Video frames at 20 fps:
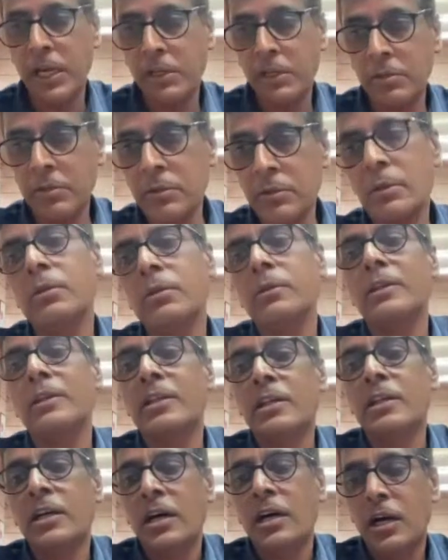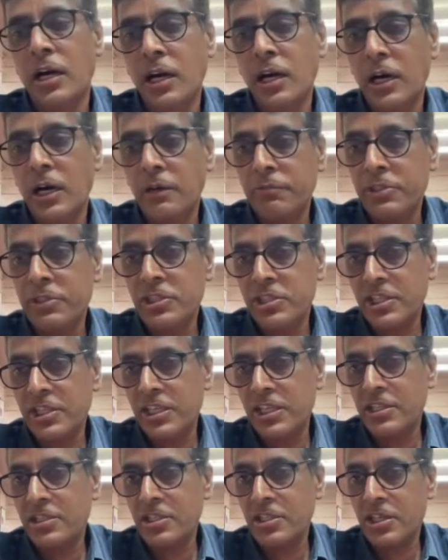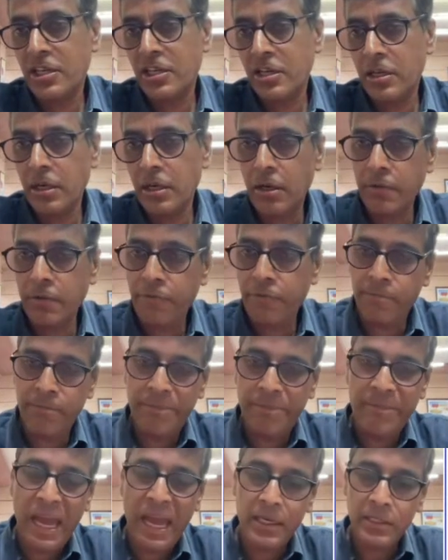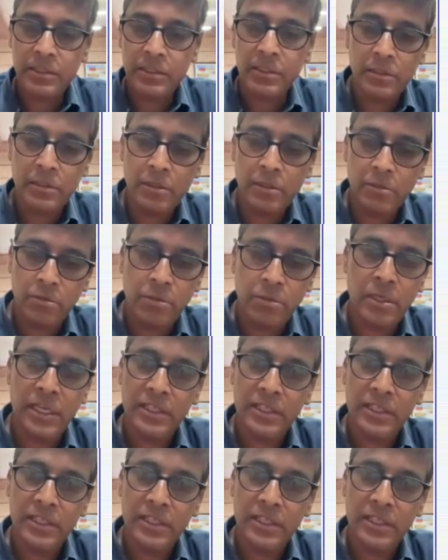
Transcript: Bangalore, which takes care of managing the whole